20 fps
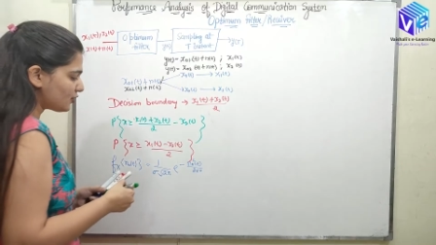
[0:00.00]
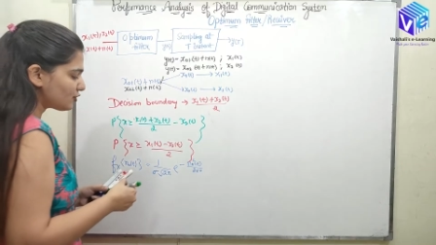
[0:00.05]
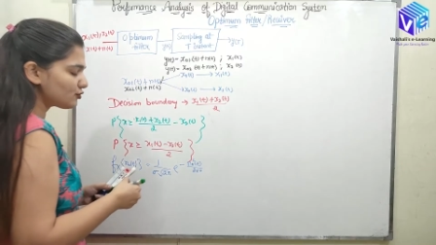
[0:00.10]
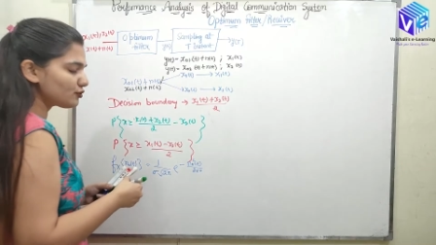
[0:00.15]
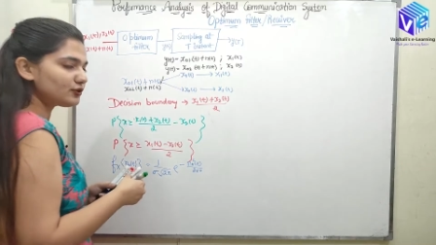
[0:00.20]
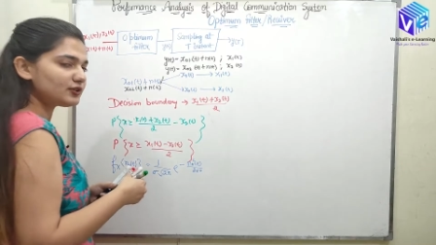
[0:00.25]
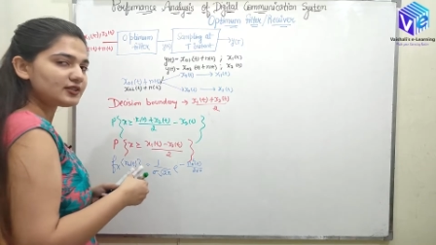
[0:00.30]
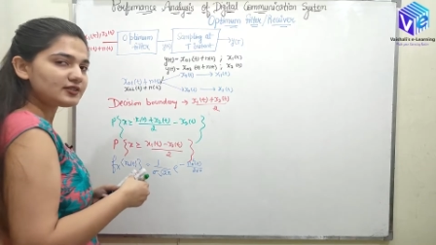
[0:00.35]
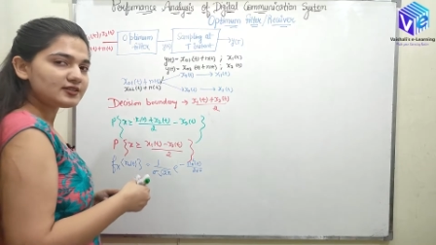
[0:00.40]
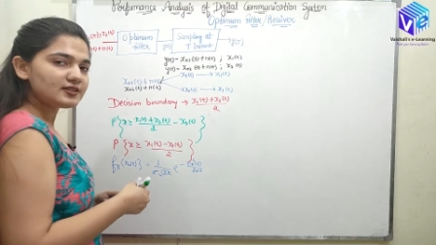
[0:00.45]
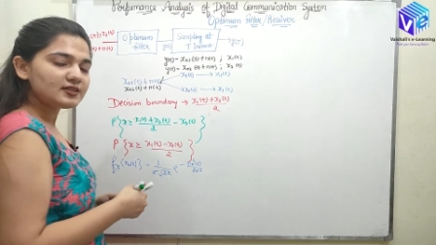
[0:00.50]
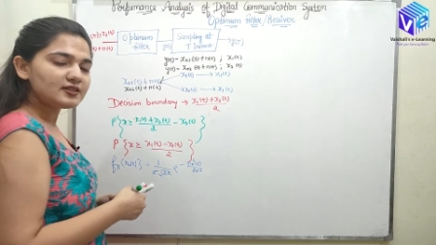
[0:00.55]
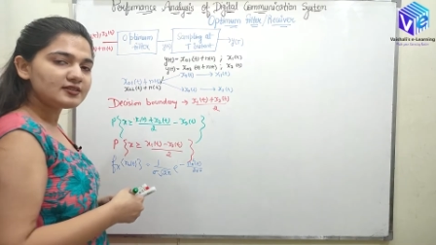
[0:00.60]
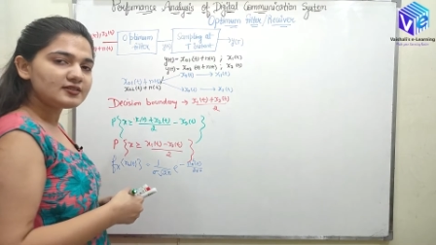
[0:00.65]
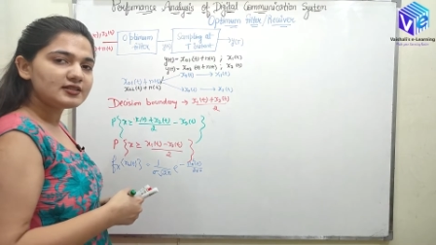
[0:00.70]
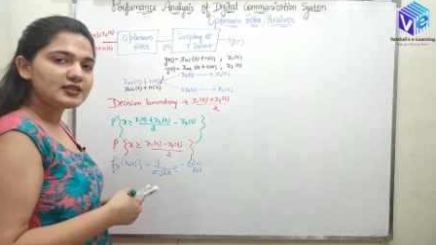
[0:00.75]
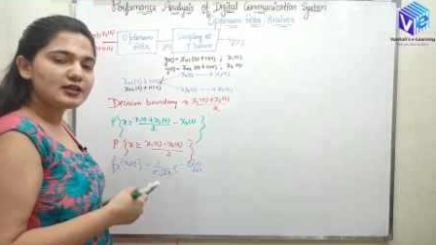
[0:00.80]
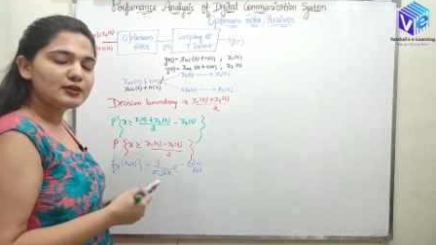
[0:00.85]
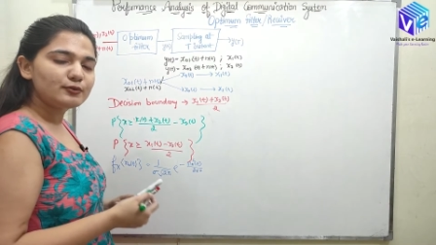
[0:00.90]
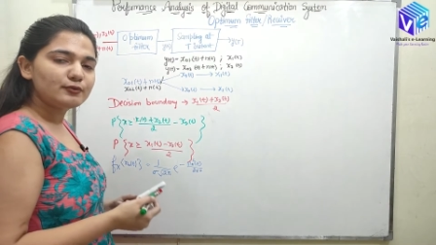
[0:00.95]
so this
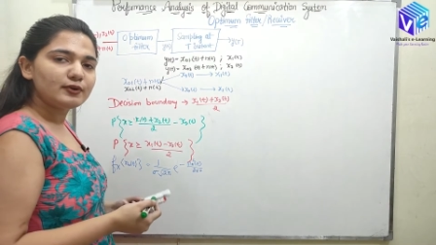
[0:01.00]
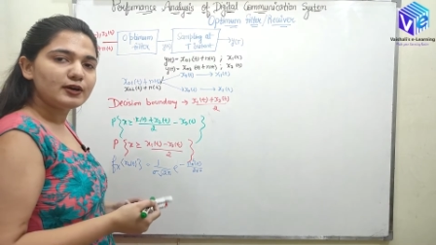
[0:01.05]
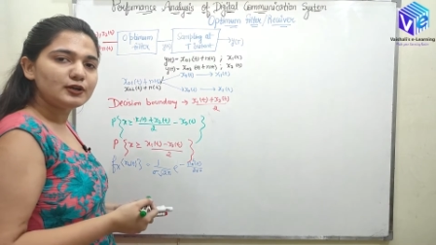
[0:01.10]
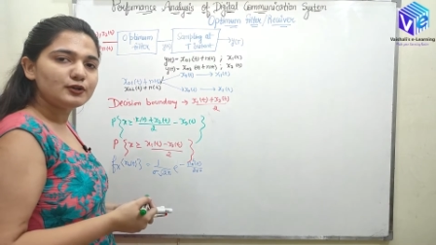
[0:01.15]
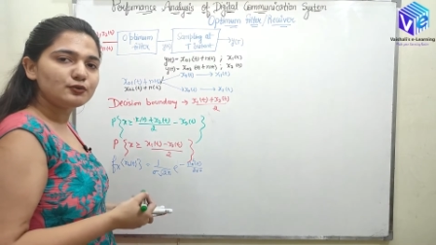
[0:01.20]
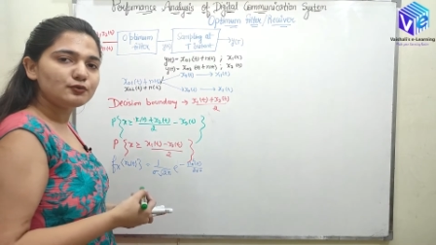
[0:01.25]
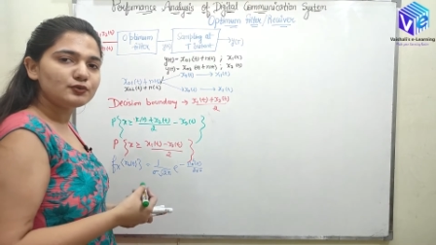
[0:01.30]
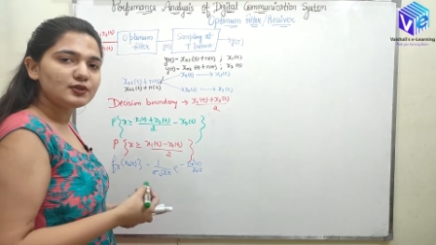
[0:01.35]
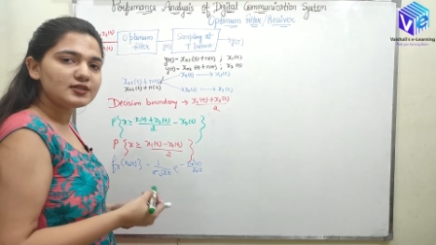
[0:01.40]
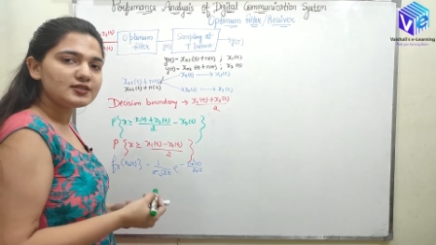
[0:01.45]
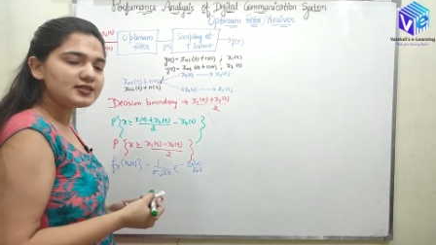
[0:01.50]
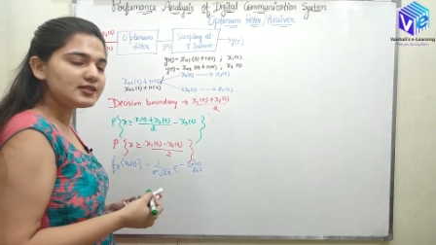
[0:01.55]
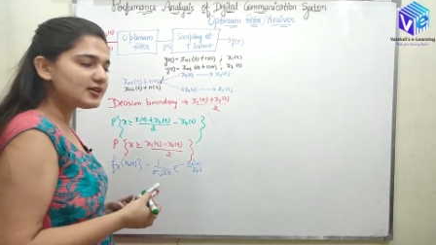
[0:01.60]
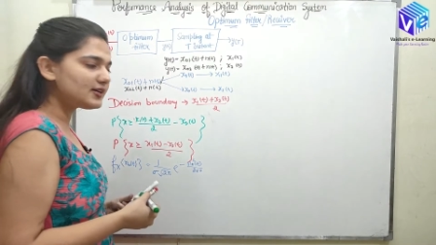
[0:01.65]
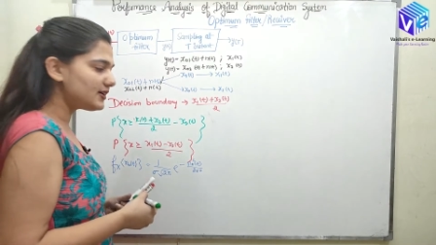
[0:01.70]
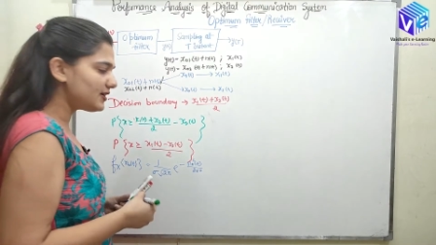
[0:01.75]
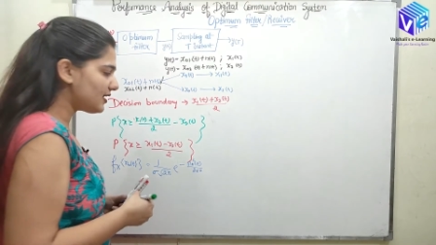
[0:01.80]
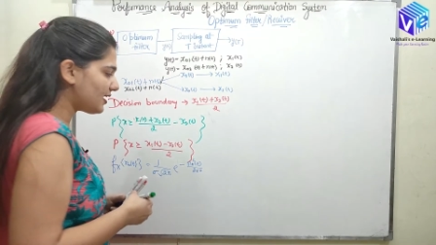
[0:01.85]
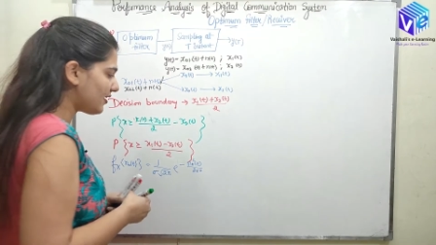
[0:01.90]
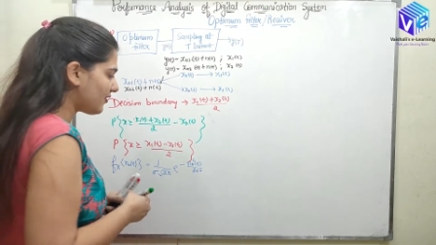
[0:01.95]
is equal to the
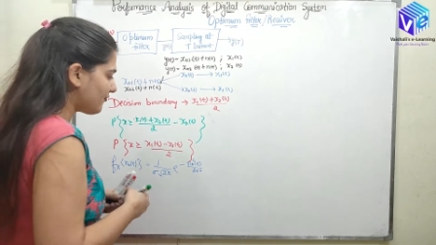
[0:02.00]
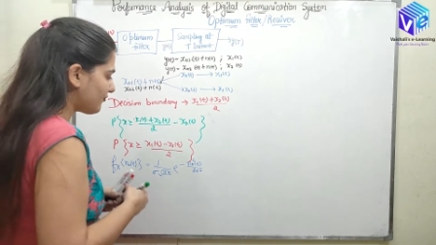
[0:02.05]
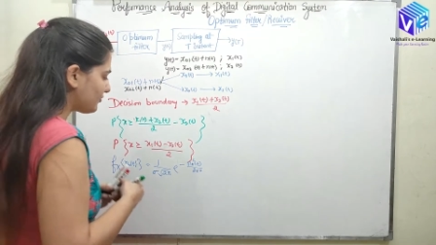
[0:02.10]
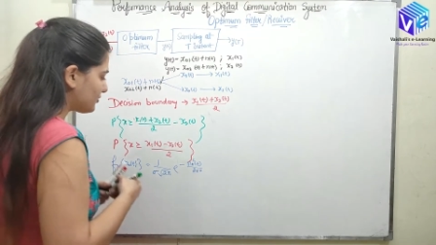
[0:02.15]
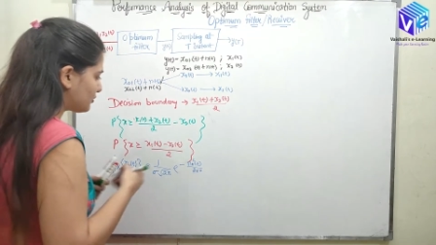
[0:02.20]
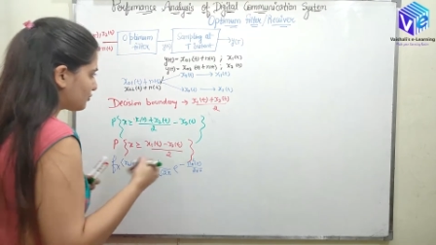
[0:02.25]
C D F.